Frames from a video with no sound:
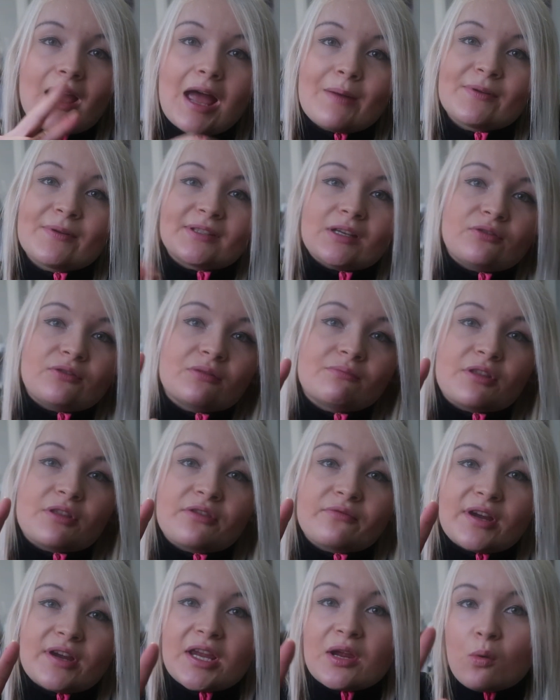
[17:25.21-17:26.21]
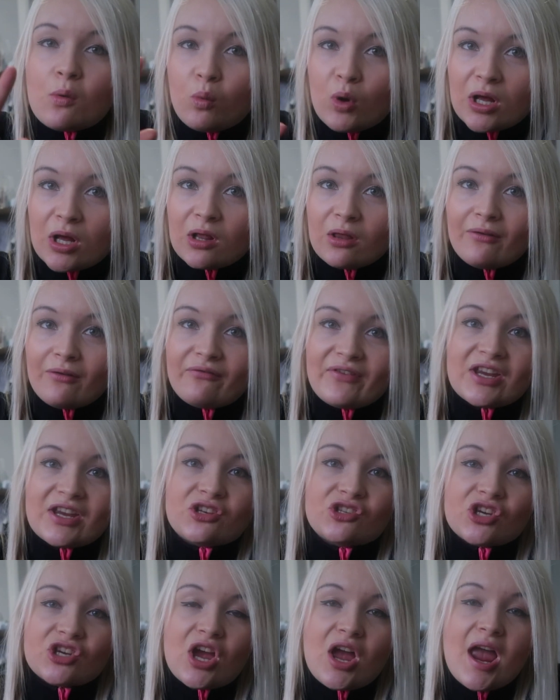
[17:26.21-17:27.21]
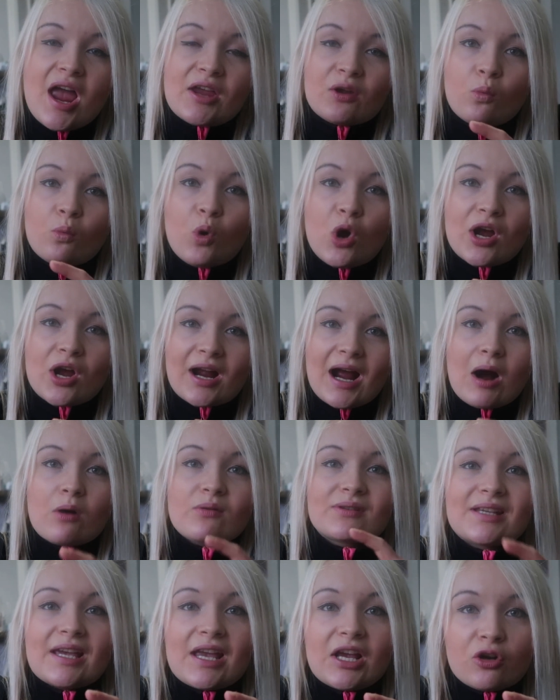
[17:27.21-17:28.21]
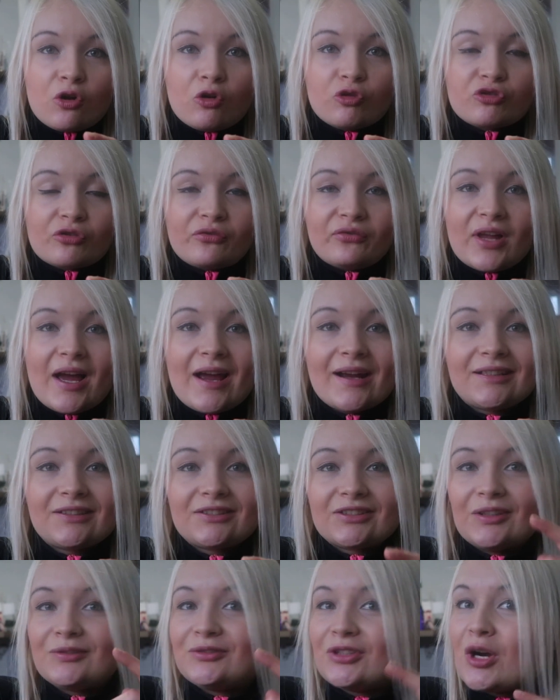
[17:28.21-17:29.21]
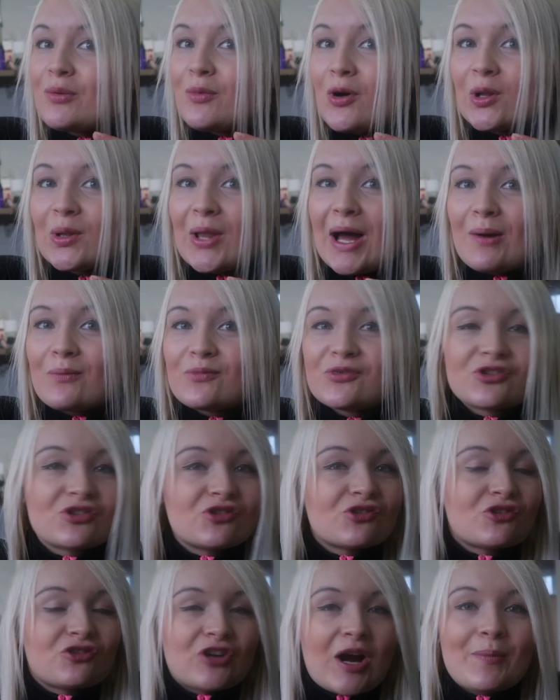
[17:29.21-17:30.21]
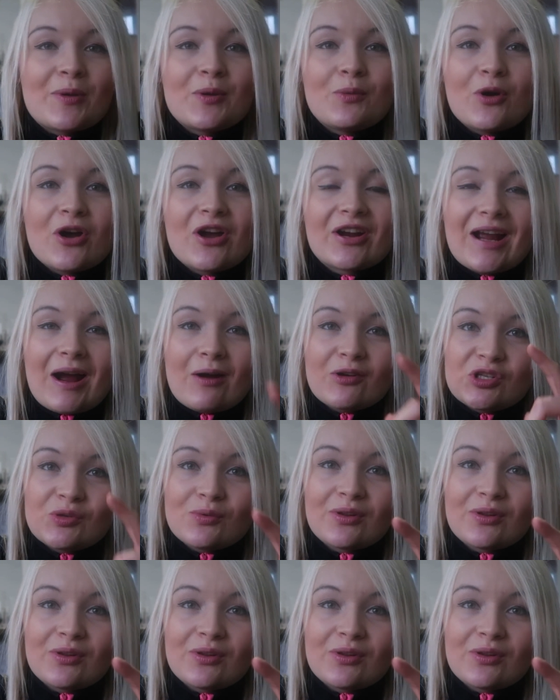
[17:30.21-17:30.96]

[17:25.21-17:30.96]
Episode number 3 will feature a workout in Ultraflex, so no more lounge crappy workouts.